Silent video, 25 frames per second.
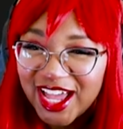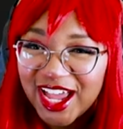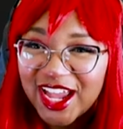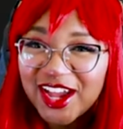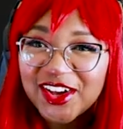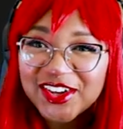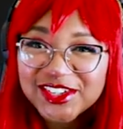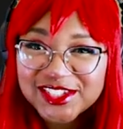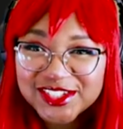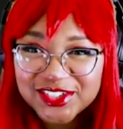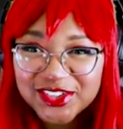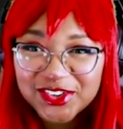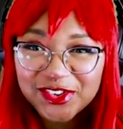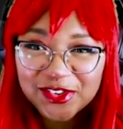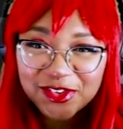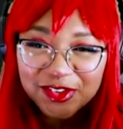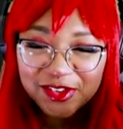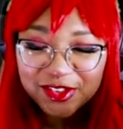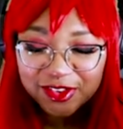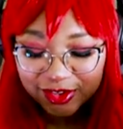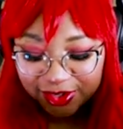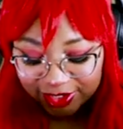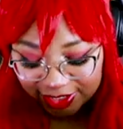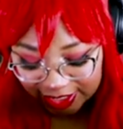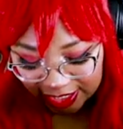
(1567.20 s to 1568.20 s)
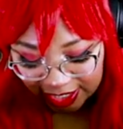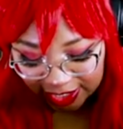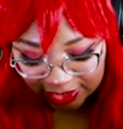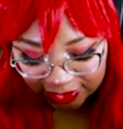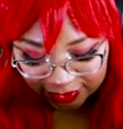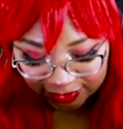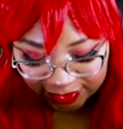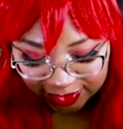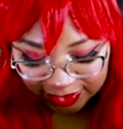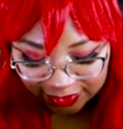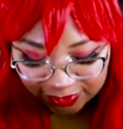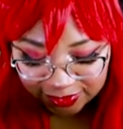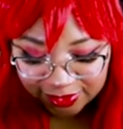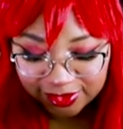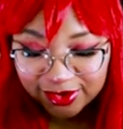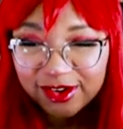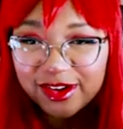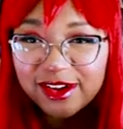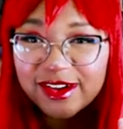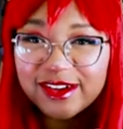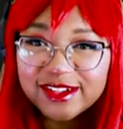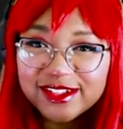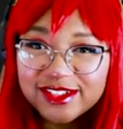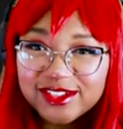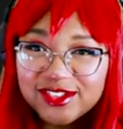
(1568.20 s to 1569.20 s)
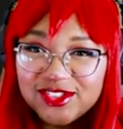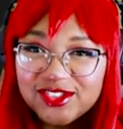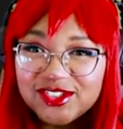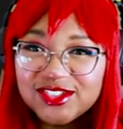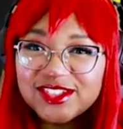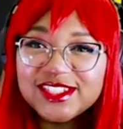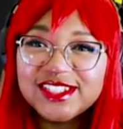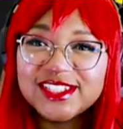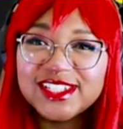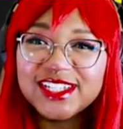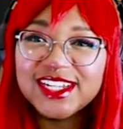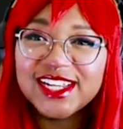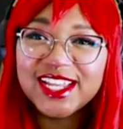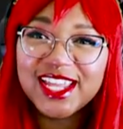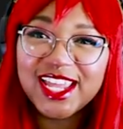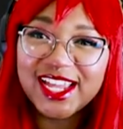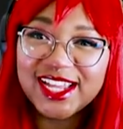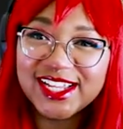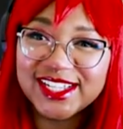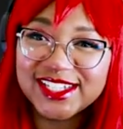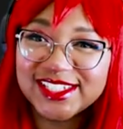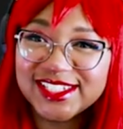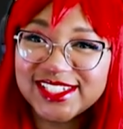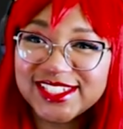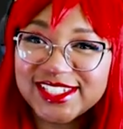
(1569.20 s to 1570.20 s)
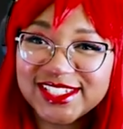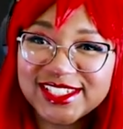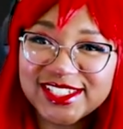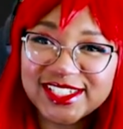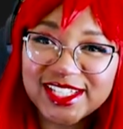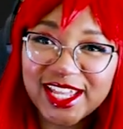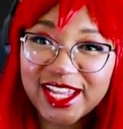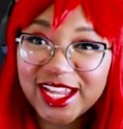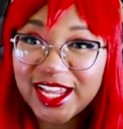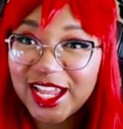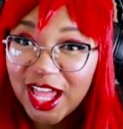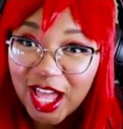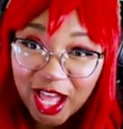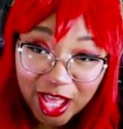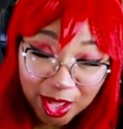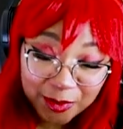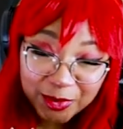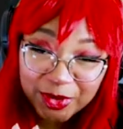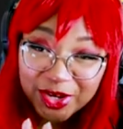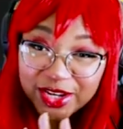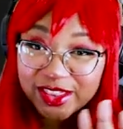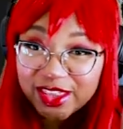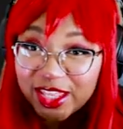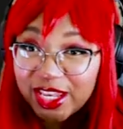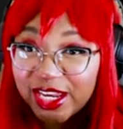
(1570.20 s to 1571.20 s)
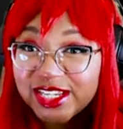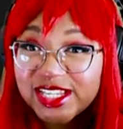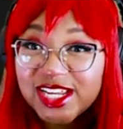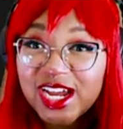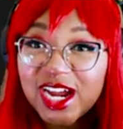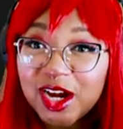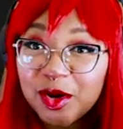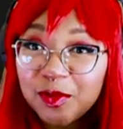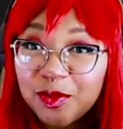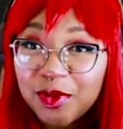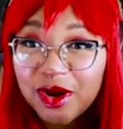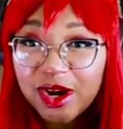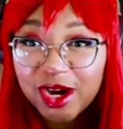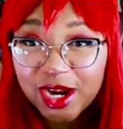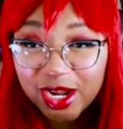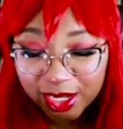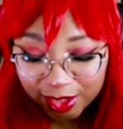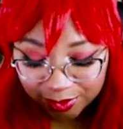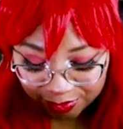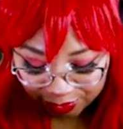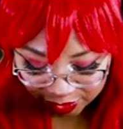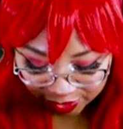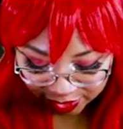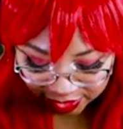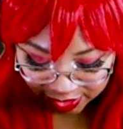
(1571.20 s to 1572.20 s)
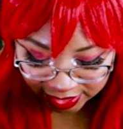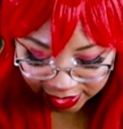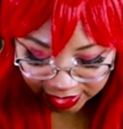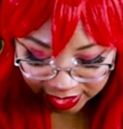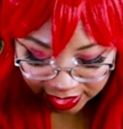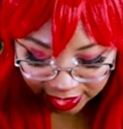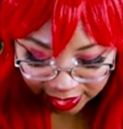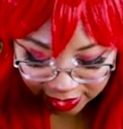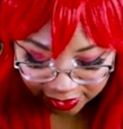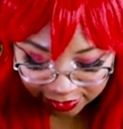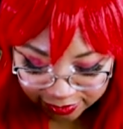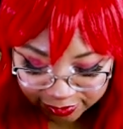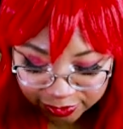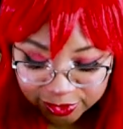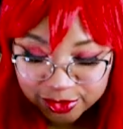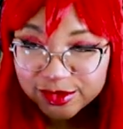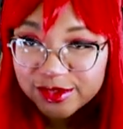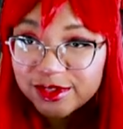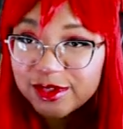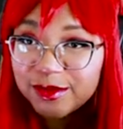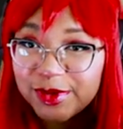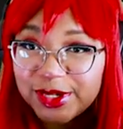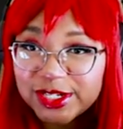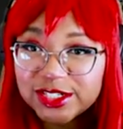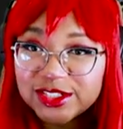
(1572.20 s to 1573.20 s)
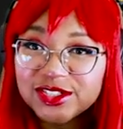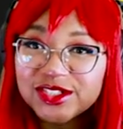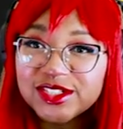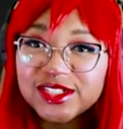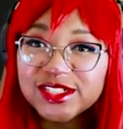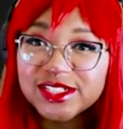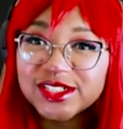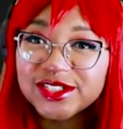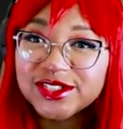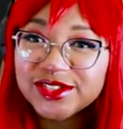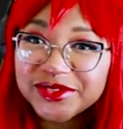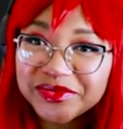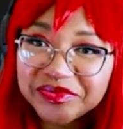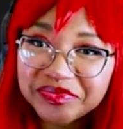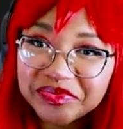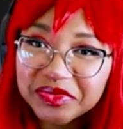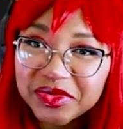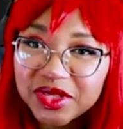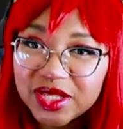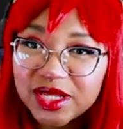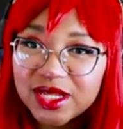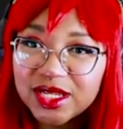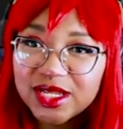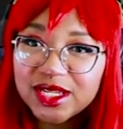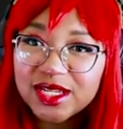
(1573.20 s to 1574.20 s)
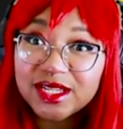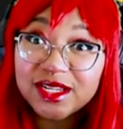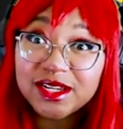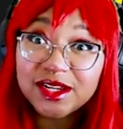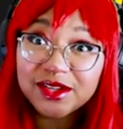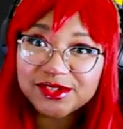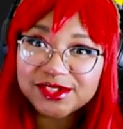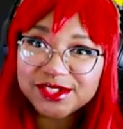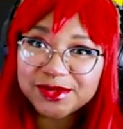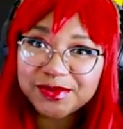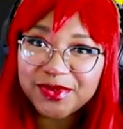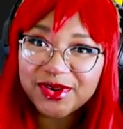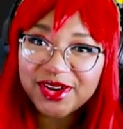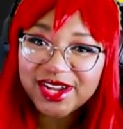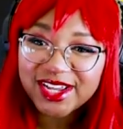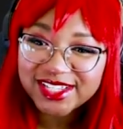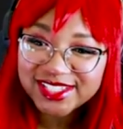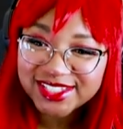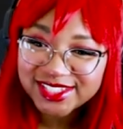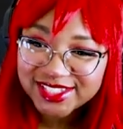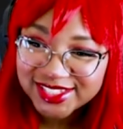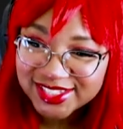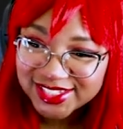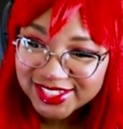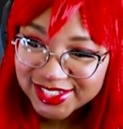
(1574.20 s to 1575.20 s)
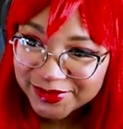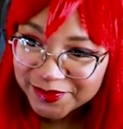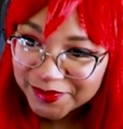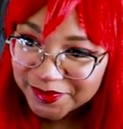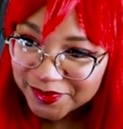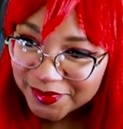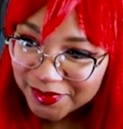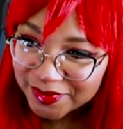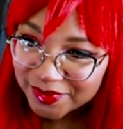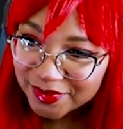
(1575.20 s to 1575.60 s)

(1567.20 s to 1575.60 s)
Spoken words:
I also look down when I walk just in case, like, I mean the entire park, I am looking down just to make sure there's no surprises.